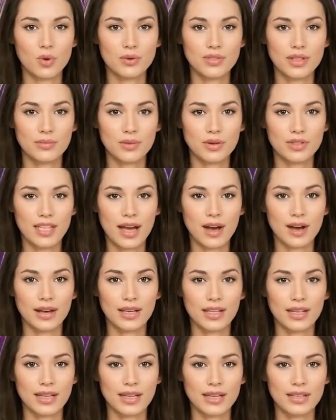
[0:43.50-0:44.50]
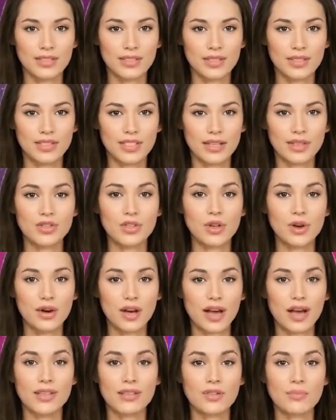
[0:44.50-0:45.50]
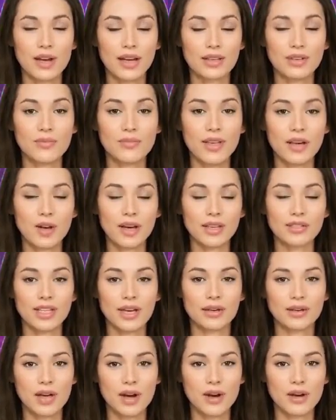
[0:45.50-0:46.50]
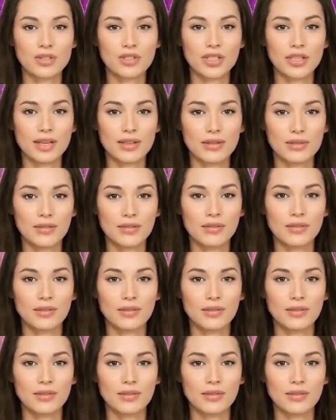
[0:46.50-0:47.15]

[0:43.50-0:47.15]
Multimodality is an essential aspect of AI technology,